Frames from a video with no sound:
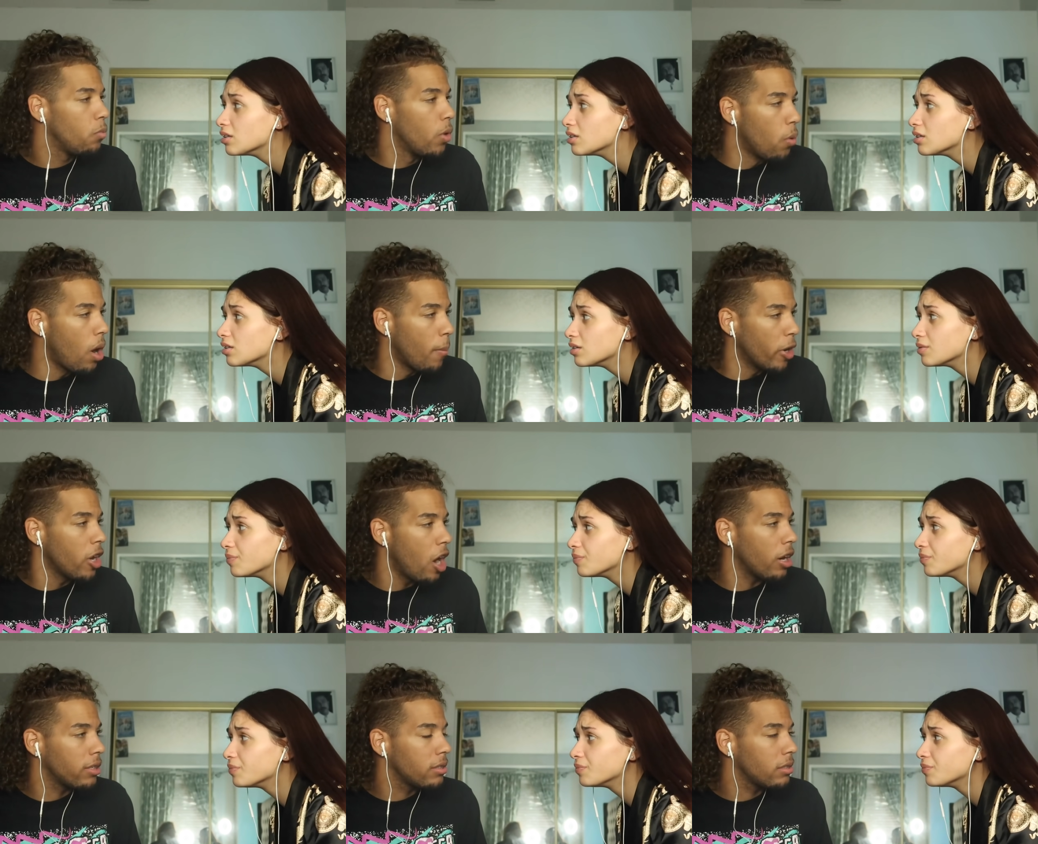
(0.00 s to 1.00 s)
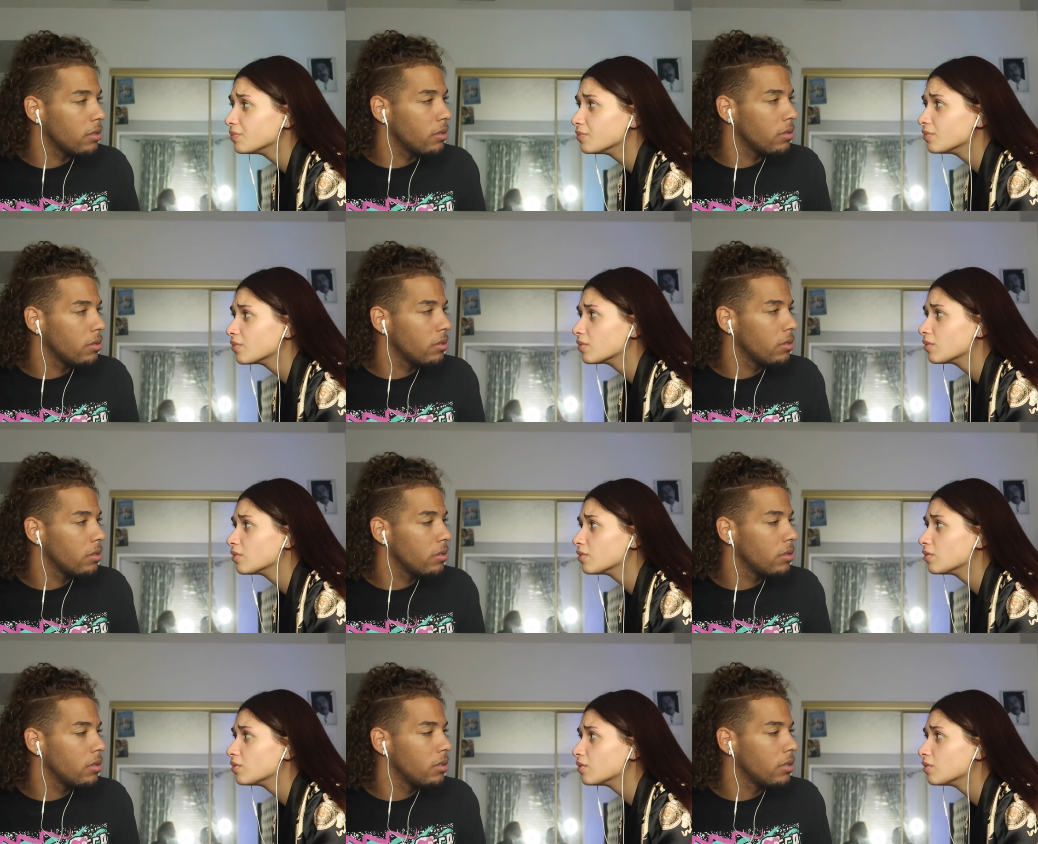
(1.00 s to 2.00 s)
Speaker 1: We want more dogs.
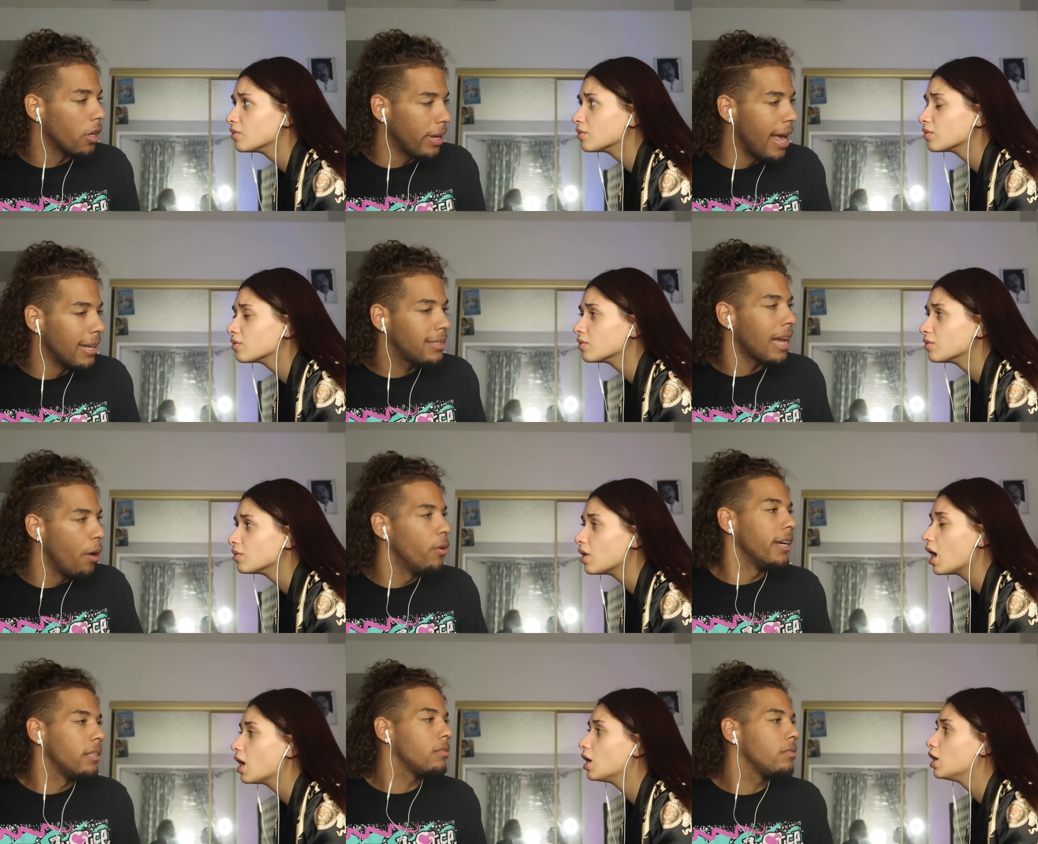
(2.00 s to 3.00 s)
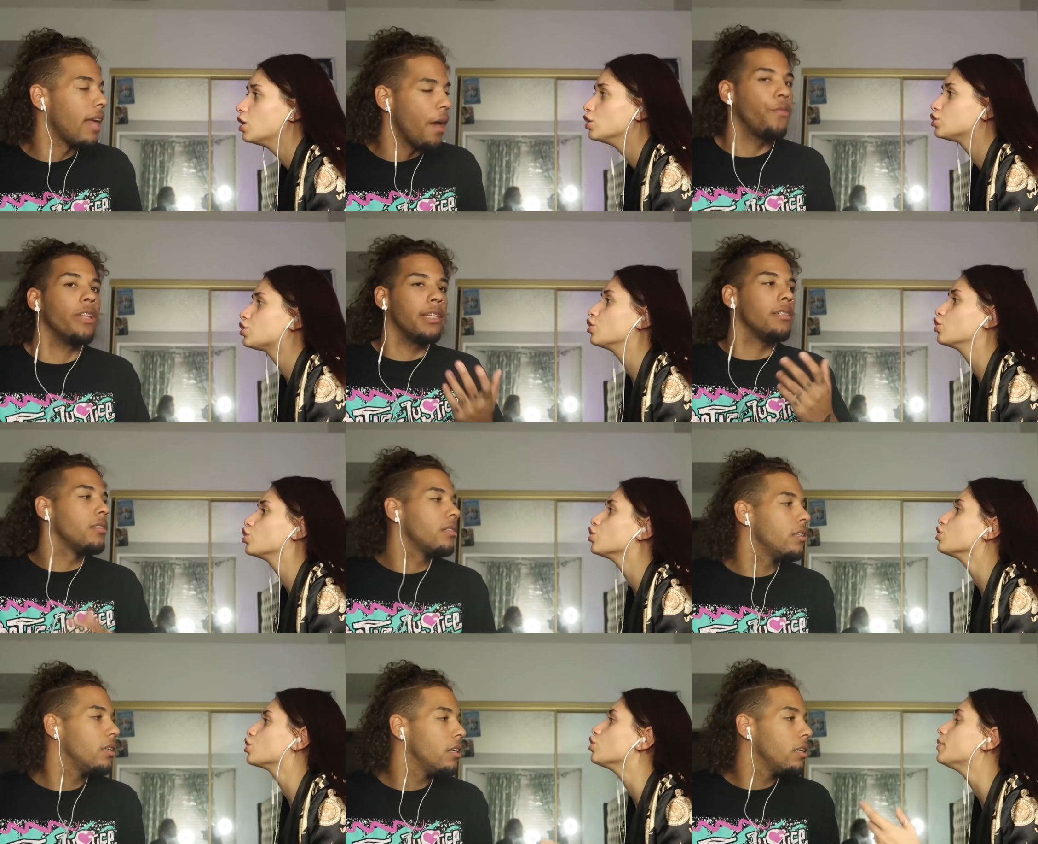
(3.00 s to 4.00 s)
So yes, I would,
Speaker 2: definitely. So
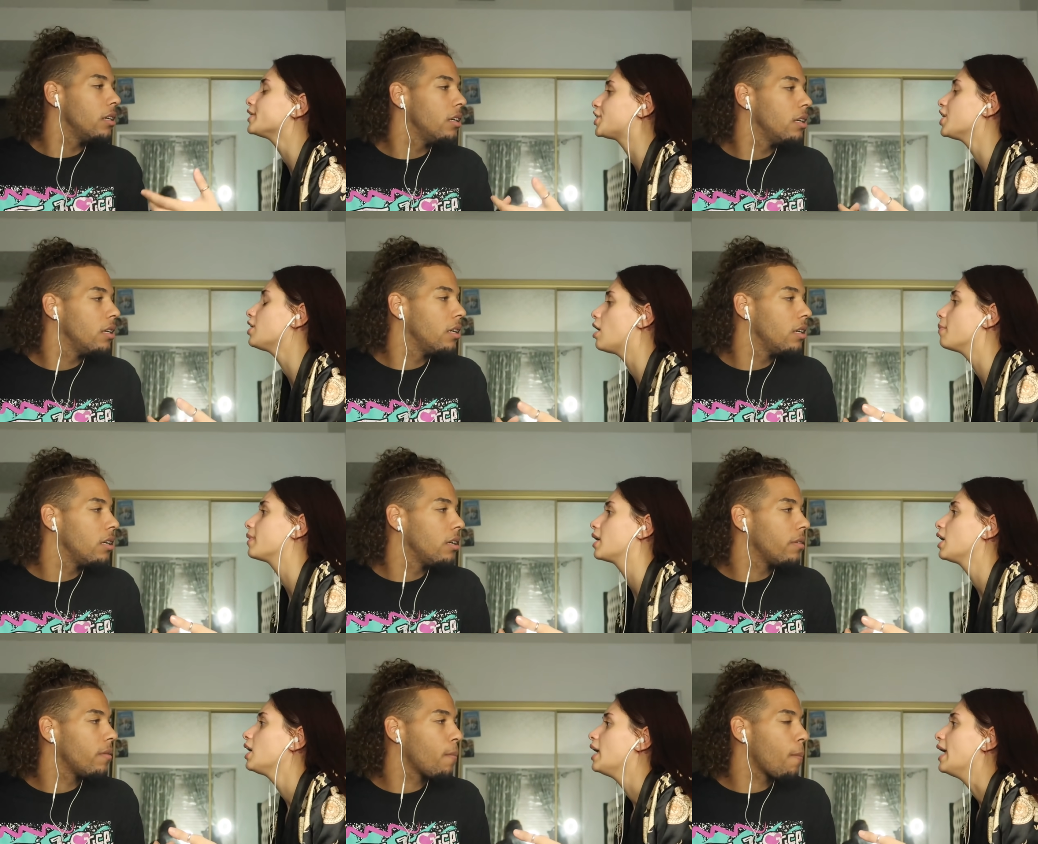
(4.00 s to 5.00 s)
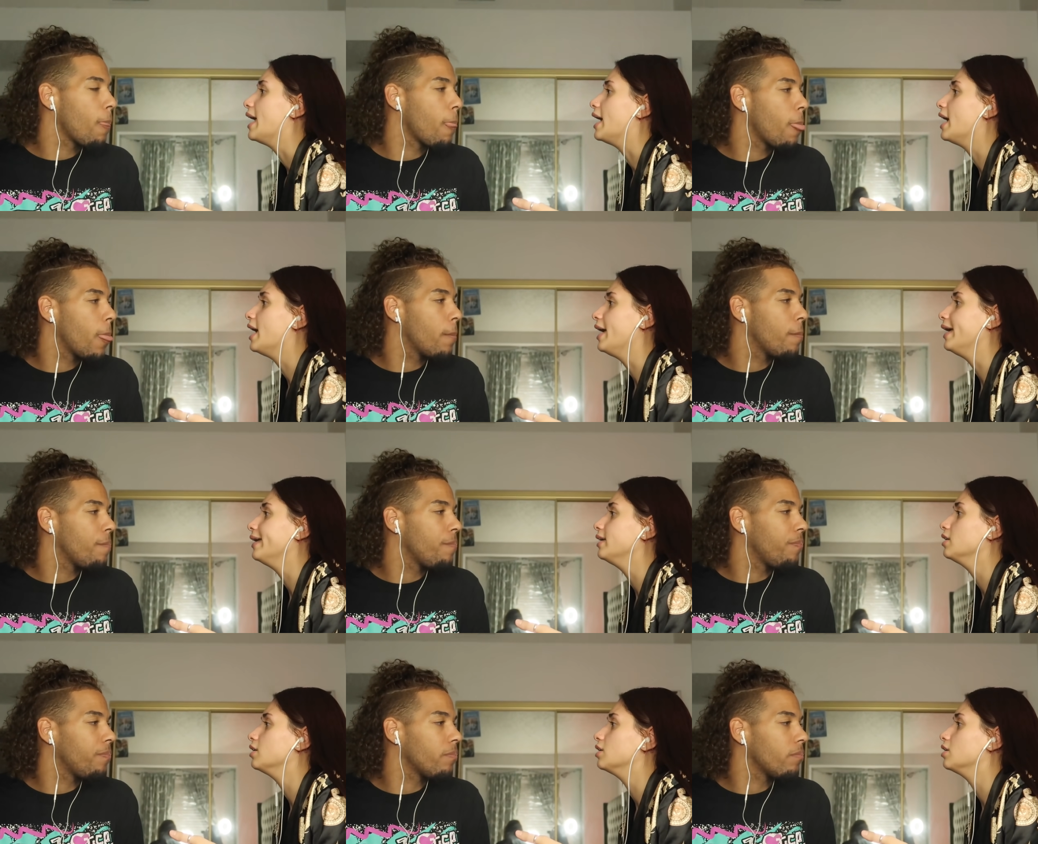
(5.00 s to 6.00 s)
you would cheat on me
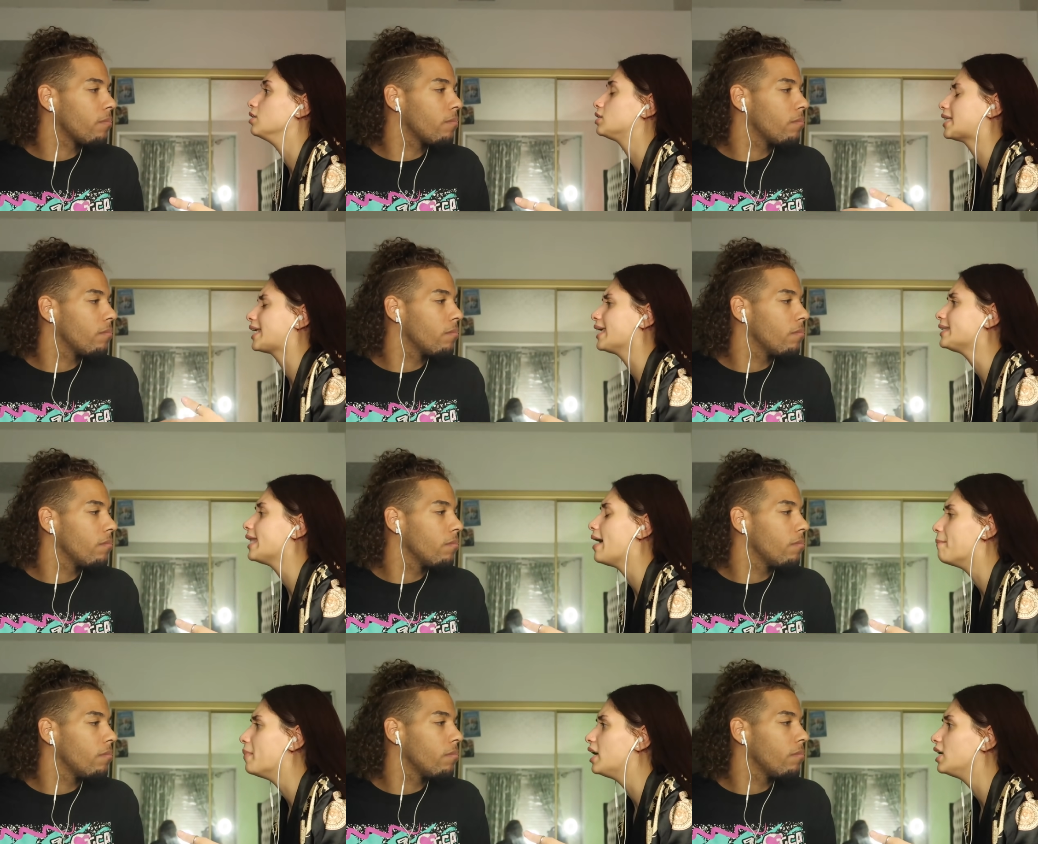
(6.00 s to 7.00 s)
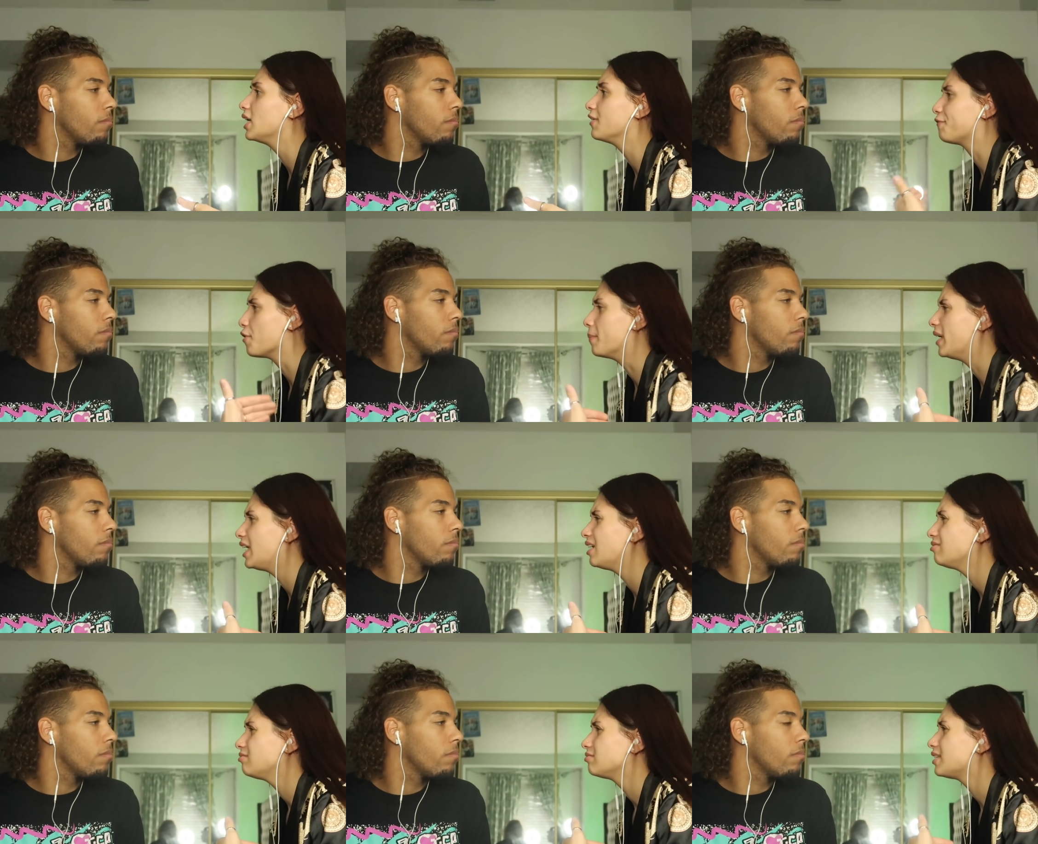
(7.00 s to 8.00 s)
and to get that money for
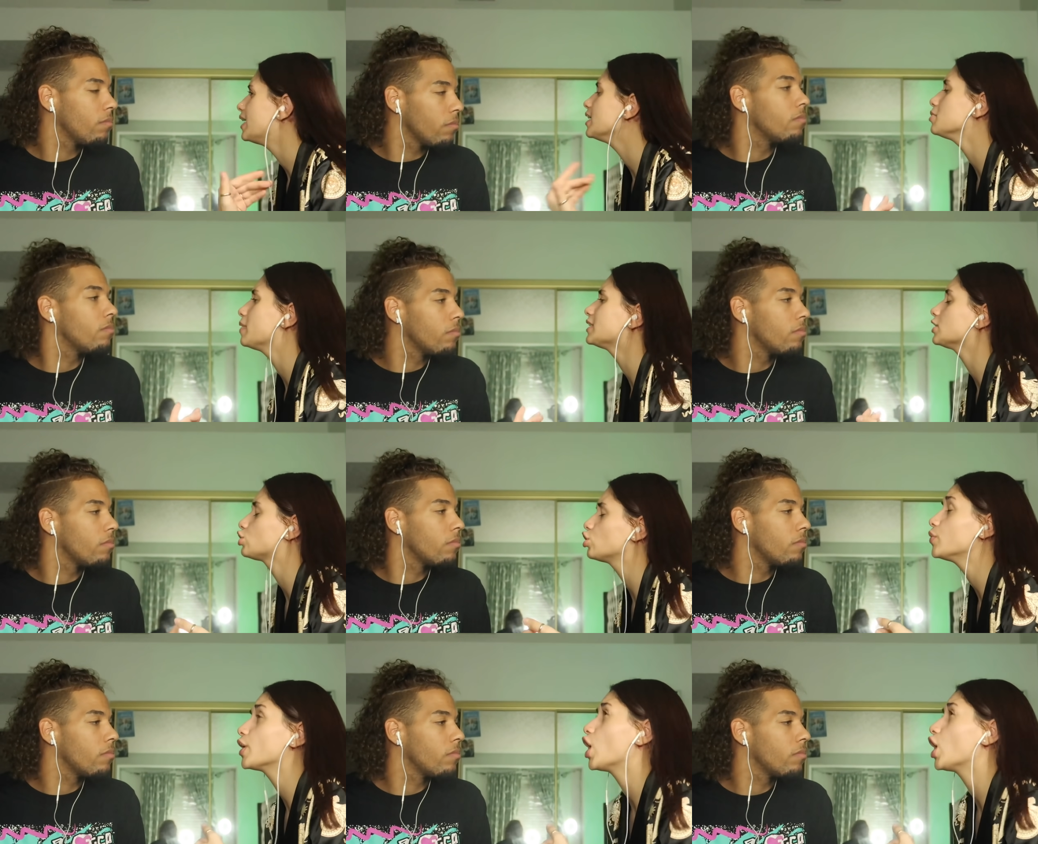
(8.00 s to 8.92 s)
me? That doesn't make sense. So you would